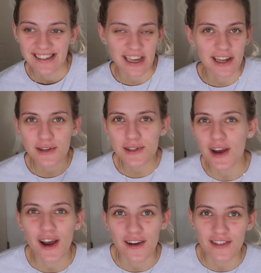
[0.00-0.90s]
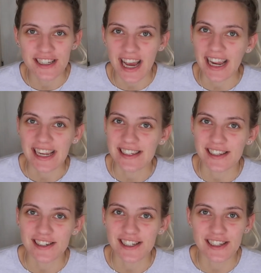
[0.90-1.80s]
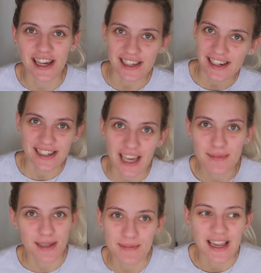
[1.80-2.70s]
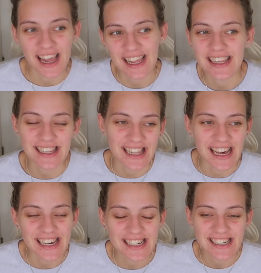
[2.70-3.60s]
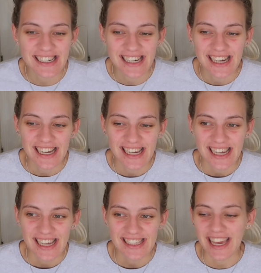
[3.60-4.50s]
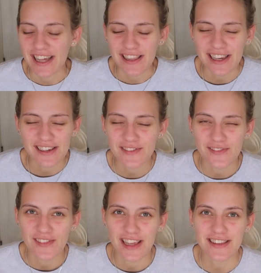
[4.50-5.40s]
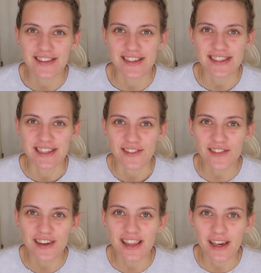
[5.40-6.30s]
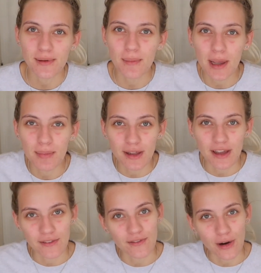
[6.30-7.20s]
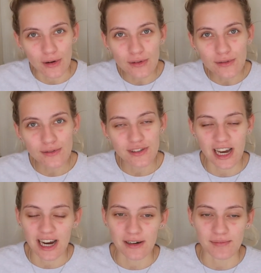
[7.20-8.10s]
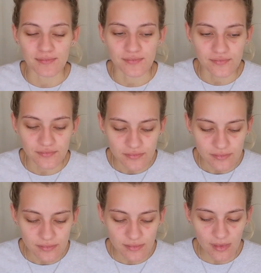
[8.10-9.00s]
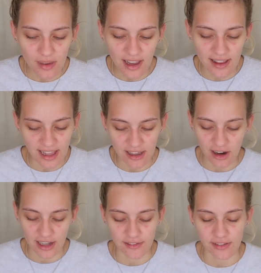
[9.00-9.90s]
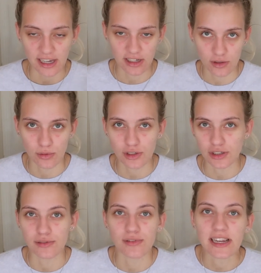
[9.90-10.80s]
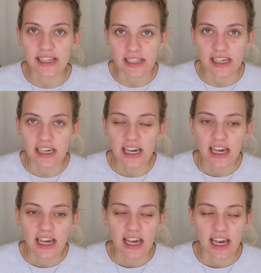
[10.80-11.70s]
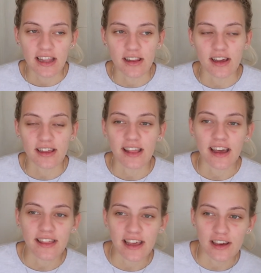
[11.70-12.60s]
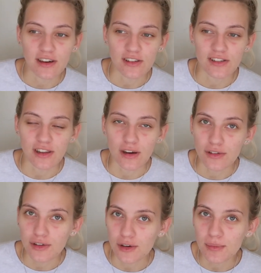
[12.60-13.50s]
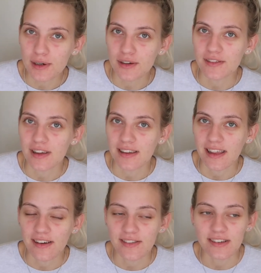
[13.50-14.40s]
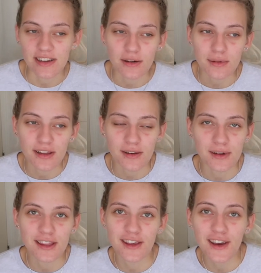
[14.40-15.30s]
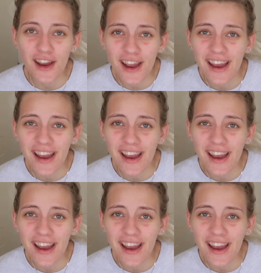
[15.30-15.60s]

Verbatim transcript: like I talk to her every day, so she like keeps updating. like, yeah, like it's just different like when people are involved um and they kind of like talk to you regularly and like they think it goes slow too because like they have to deal with it with you